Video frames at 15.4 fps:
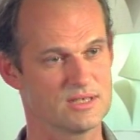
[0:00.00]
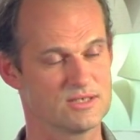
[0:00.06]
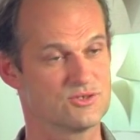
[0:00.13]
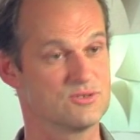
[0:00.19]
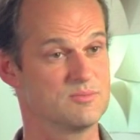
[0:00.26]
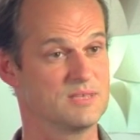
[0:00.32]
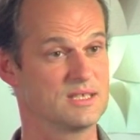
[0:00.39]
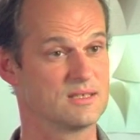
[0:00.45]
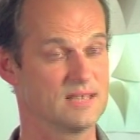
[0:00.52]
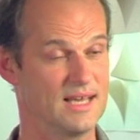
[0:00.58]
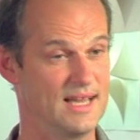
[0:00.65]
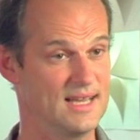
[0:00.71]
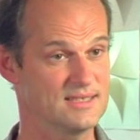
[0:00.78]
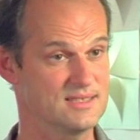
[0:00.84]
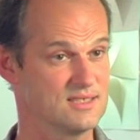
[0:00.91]
it should be
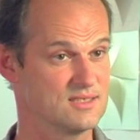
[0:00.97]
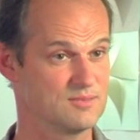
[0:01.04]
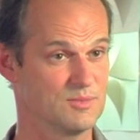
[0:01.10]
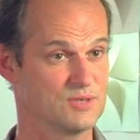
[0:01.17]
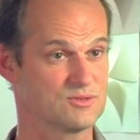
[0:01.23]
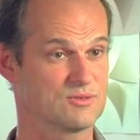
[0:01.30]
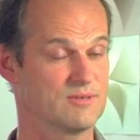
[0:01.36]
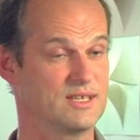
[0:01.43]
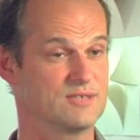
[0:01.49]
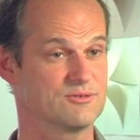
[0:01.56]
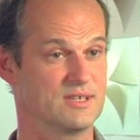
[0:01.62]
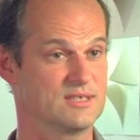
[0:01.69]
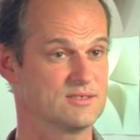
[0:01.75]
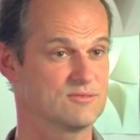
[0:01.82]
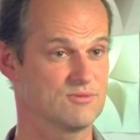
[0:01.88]
glass, as most great
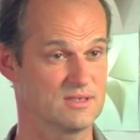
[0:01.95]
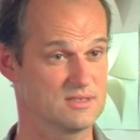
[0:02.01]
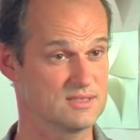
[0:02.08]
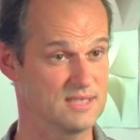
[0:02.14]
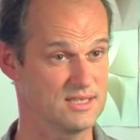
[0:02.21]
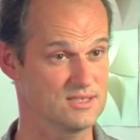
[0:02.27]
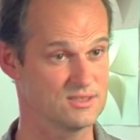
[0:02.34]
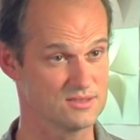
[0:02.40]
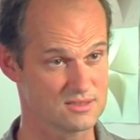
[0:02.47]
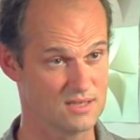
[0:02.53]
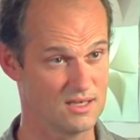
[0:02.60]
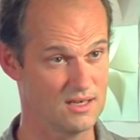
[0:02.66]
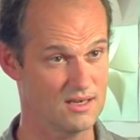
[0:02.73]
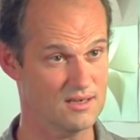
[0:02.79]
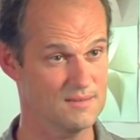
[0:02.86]
train stations
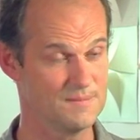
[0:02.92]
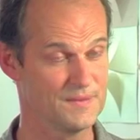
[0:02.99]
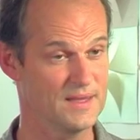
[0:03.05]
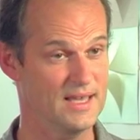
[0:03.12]
are.